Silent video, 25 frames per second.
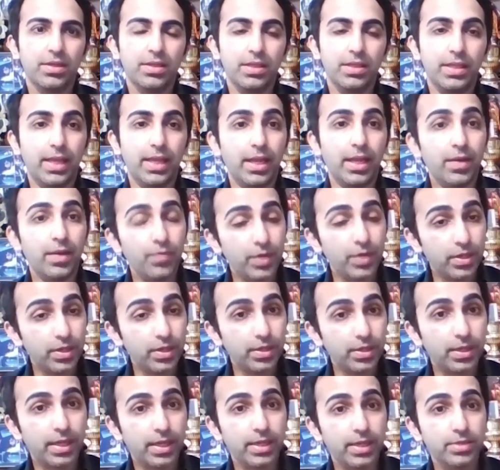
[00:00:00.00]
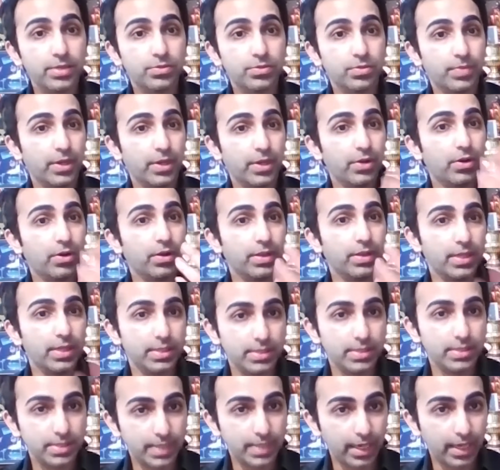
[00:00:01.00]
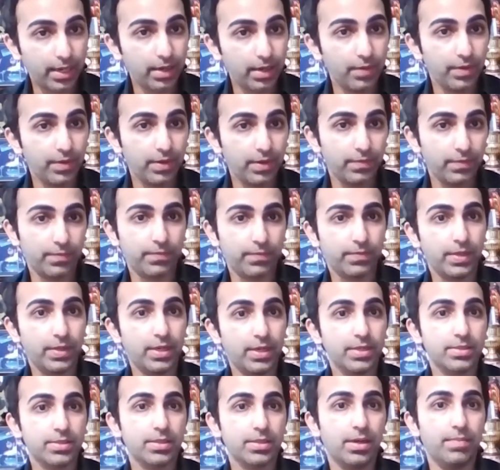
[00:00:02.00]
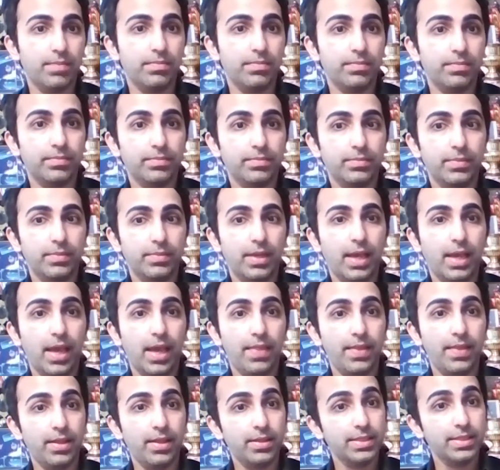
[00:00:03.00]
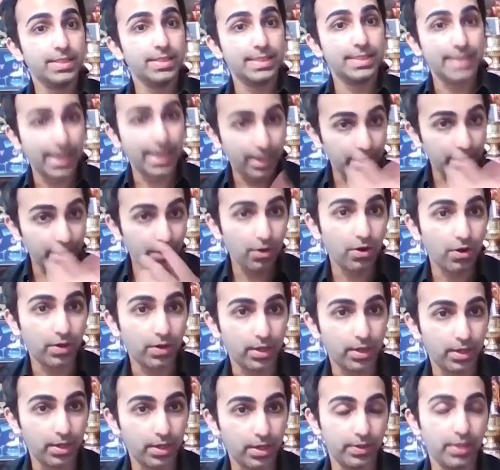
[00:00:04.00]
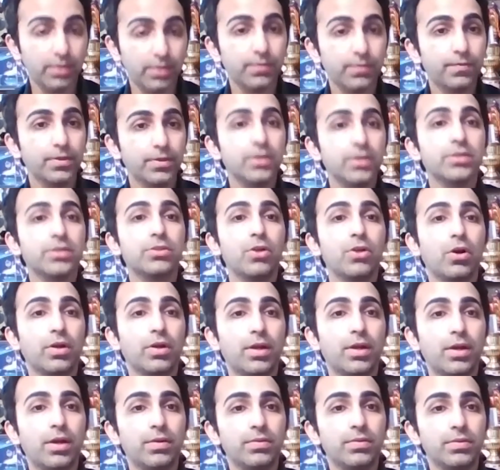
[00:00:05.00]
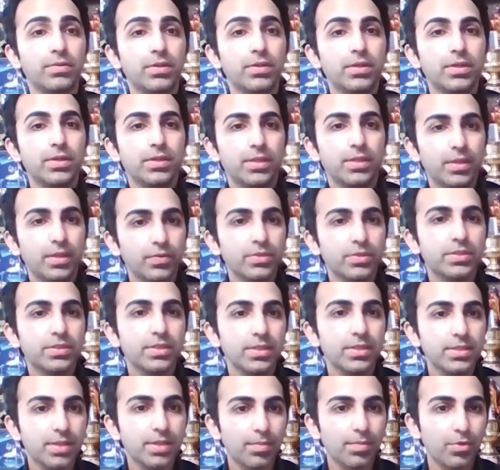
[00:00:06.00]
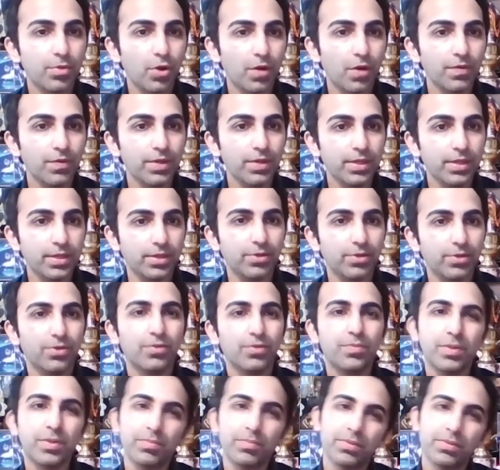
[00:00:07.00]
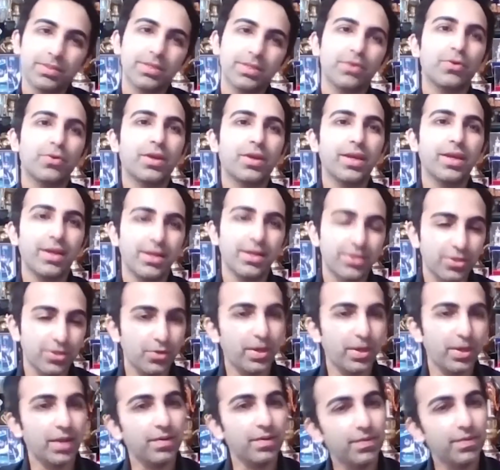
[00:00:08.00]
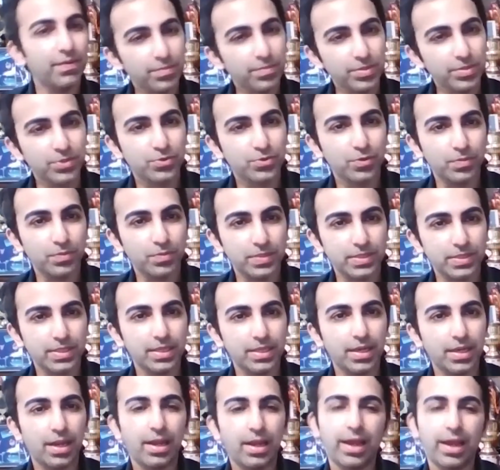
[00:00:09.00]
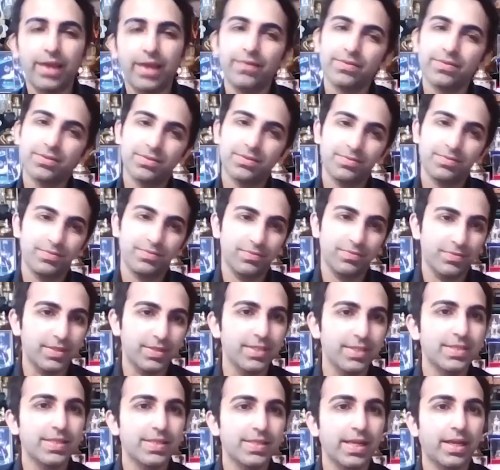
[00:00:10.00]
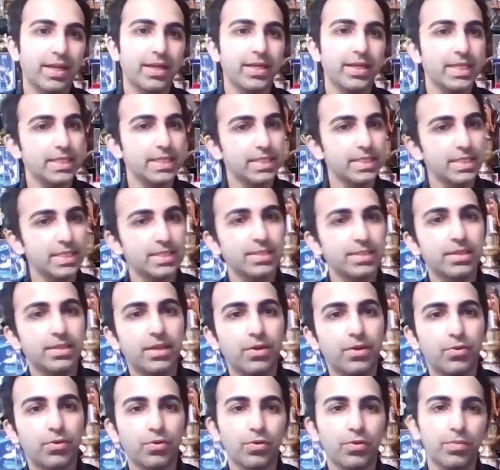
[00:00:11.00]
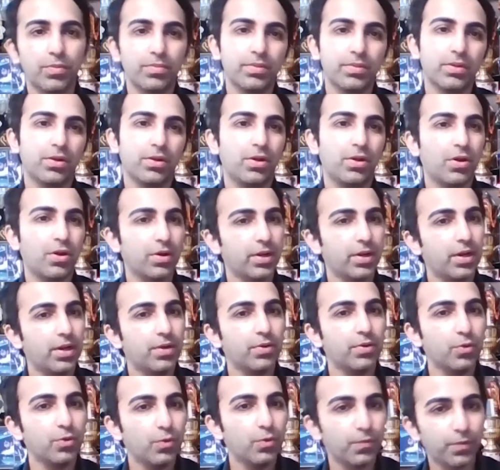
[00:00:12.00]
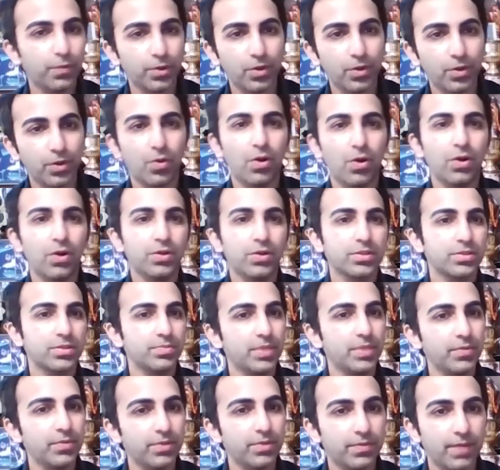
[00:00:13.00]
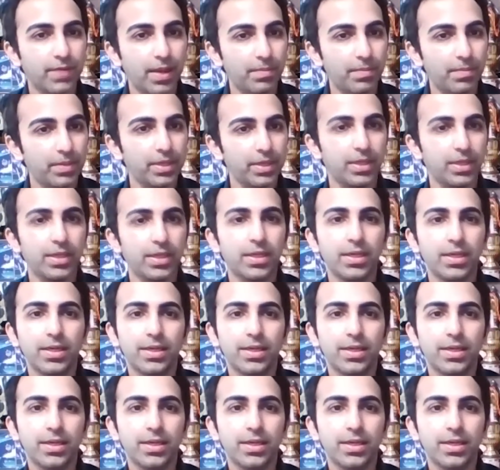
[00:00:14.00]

Then we realized, oh my God, there's a second wave that has come. And then the second lockdown. Now, the first lockdown, there was still some novelty. People said, okay, yeah, chalo, anyway, we've been so busy in our lives. Just take it easy, sit at home, lockdown, go for your walks, be with family,